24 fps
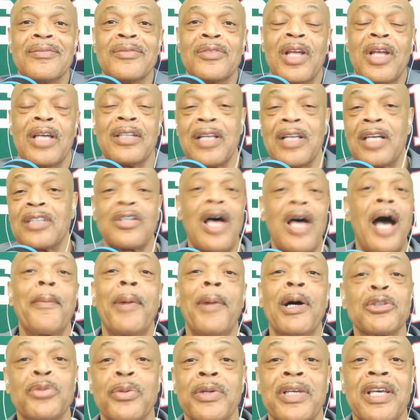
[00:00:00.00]
I
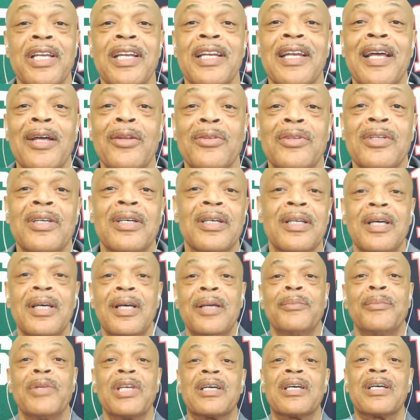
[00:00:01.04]
might as well get it out there
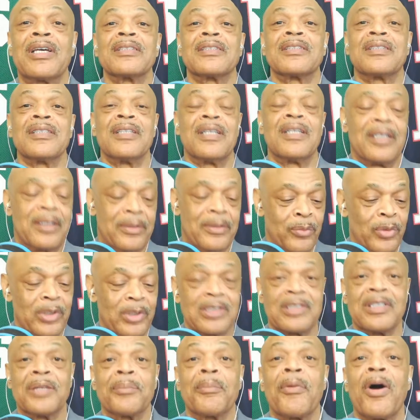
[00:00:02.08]
because what
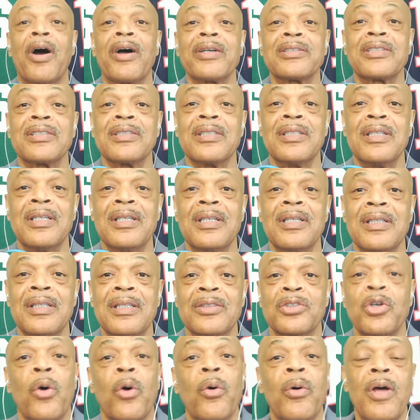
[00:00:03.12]
is it, March?
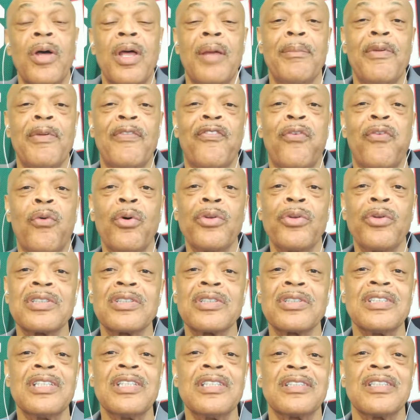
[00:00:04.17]
So before this
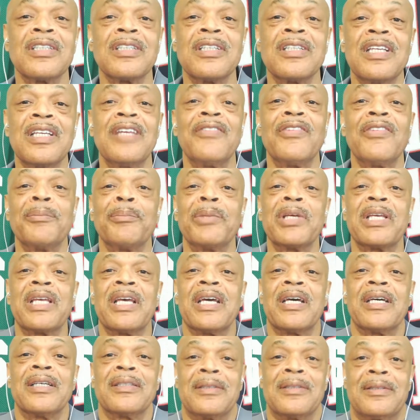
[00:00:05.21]
season even
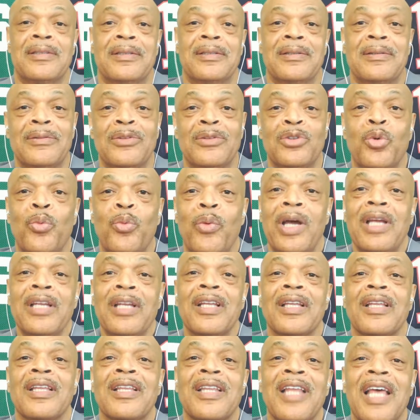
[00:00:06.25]
begins, the way
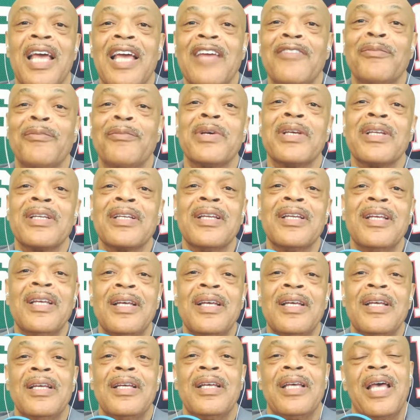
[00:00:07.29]
that they've been
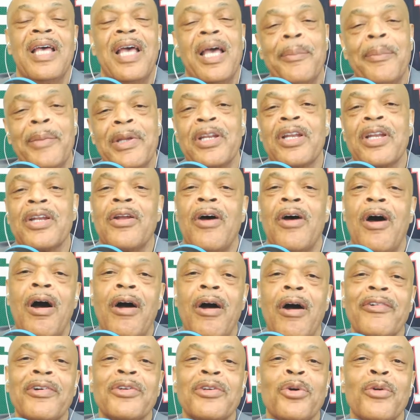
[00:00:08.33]
hemming and
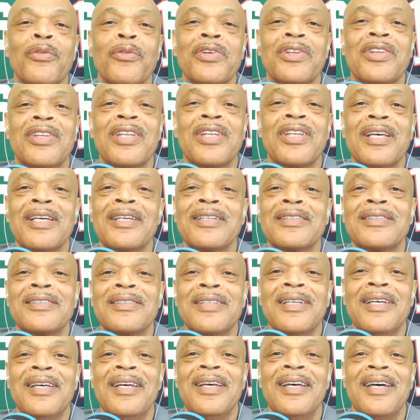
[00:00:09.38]
hawing over things,
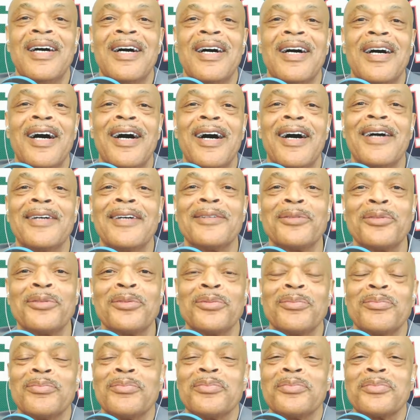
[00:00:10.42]
uh,
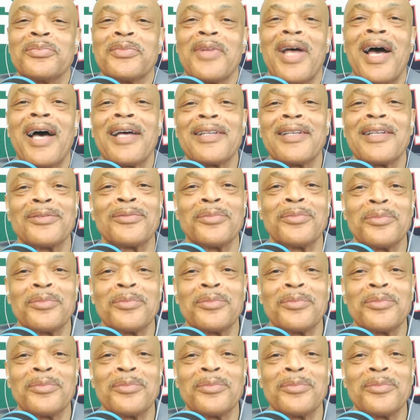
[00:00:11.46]
not